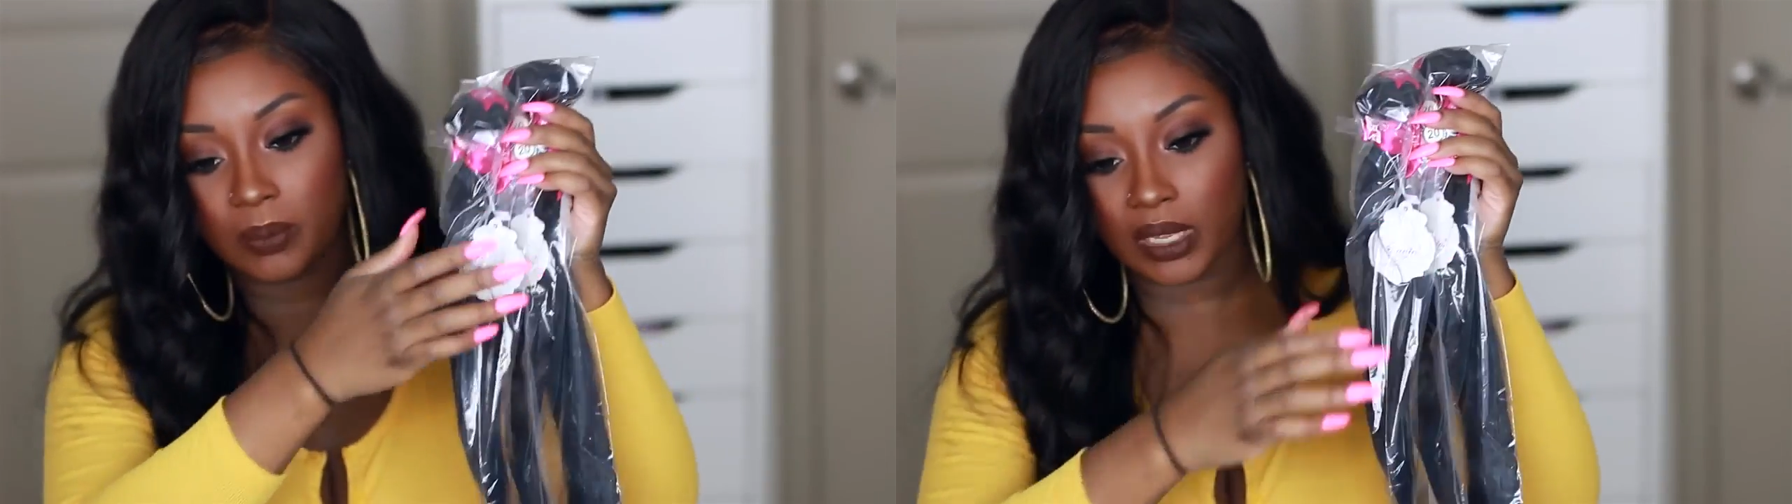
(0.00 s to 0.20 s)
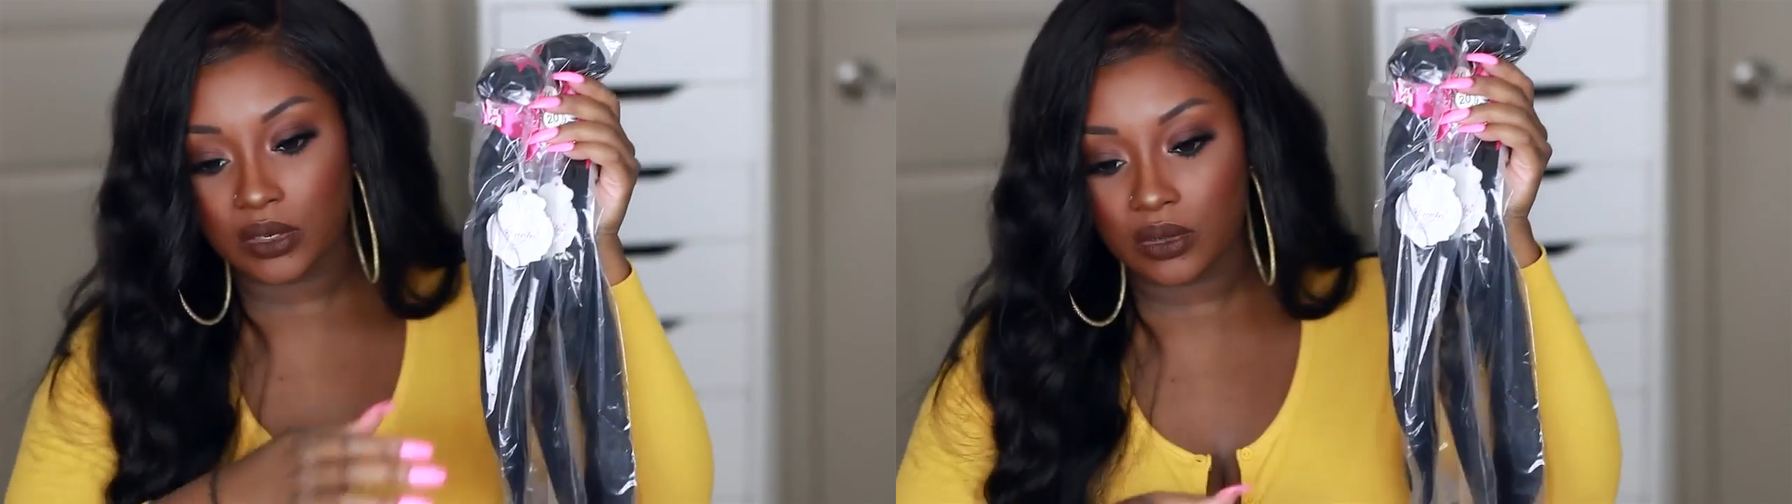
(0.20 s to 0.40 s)

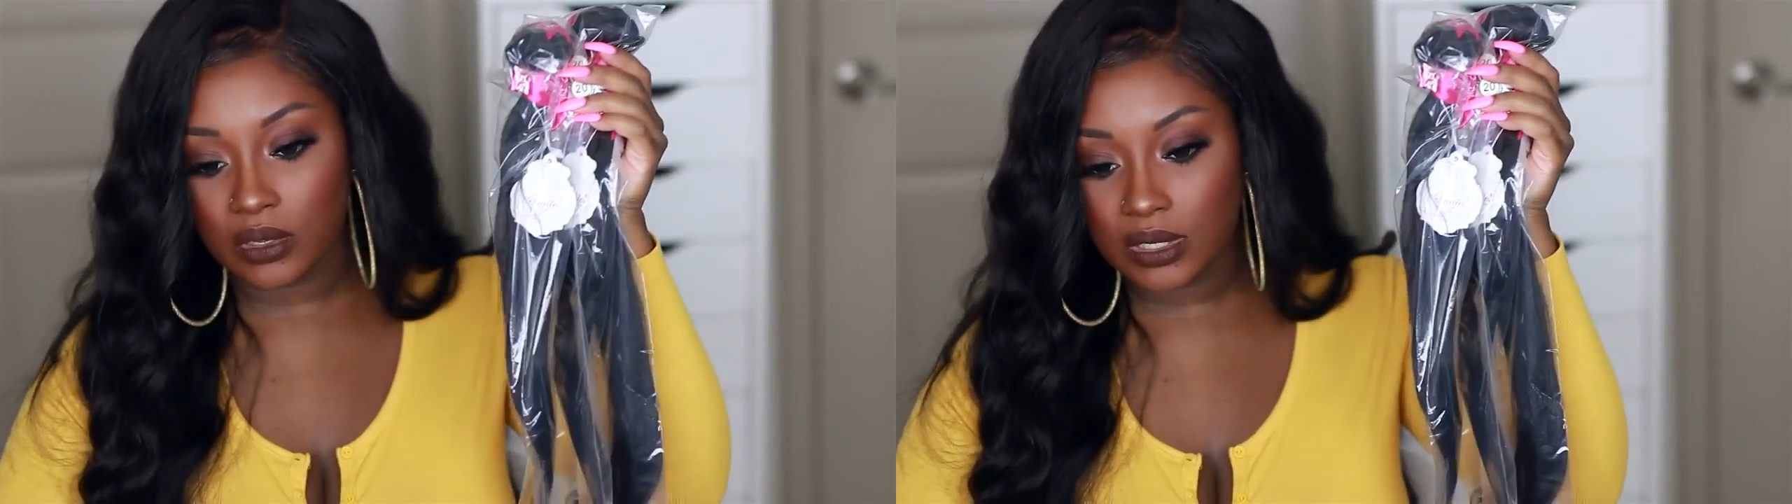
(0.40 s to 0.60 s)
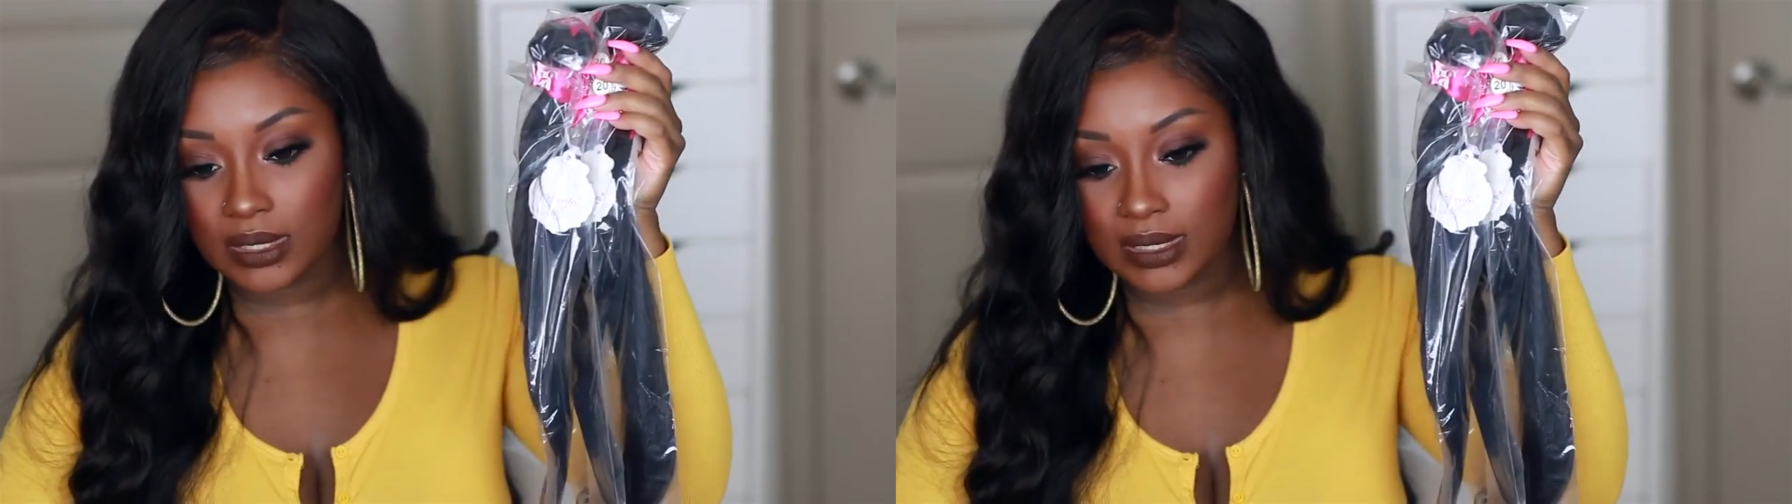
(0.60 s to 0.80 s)

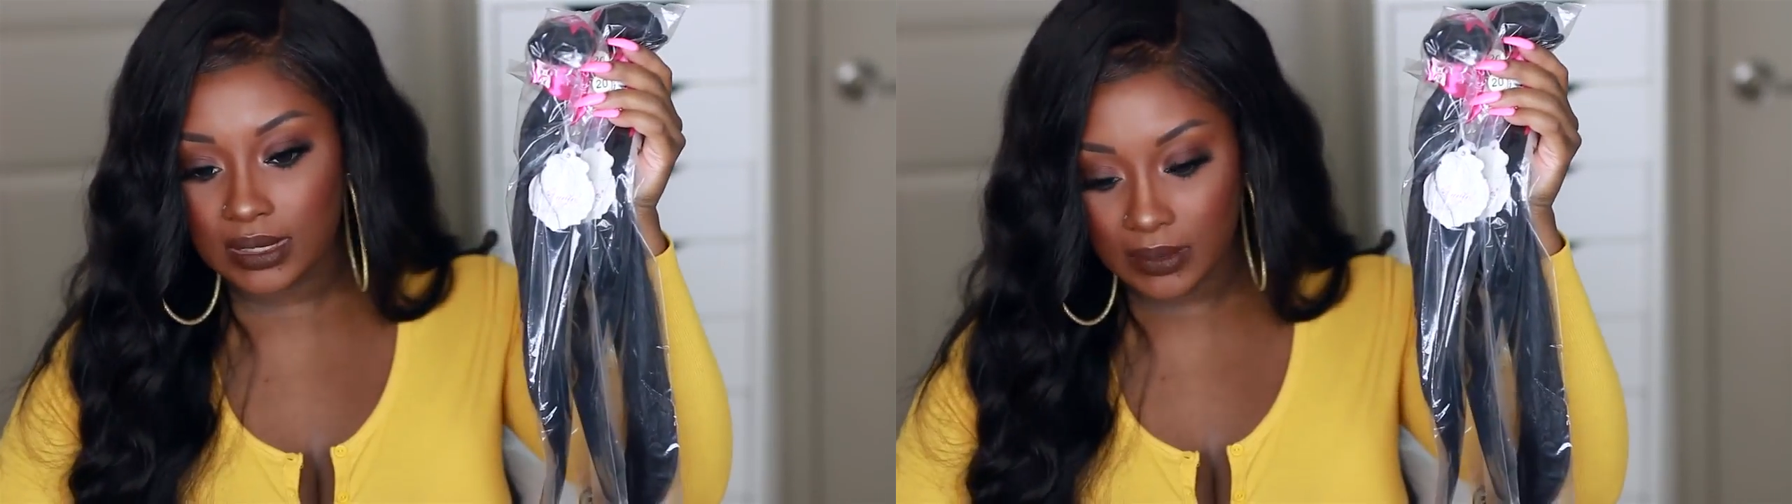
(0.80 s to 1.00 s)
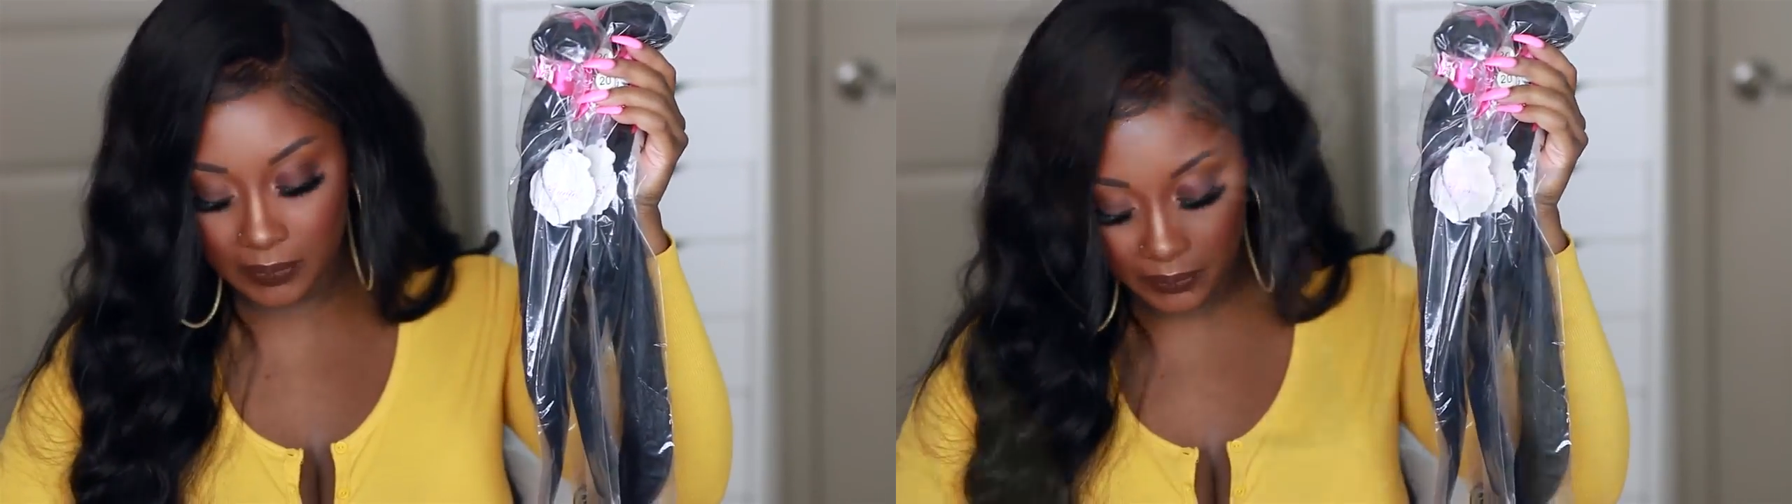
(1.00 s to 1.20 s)
bundles